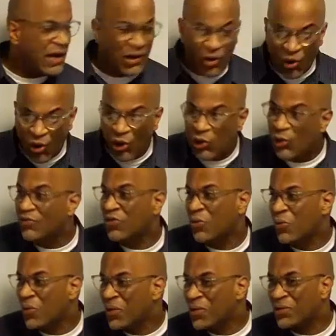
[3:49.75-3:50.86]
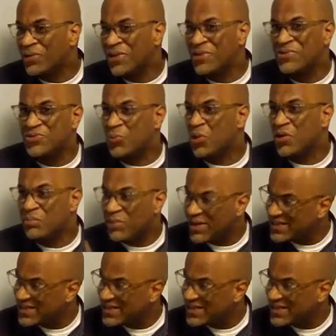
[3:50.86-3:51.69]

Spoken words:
all over the world use WordPress.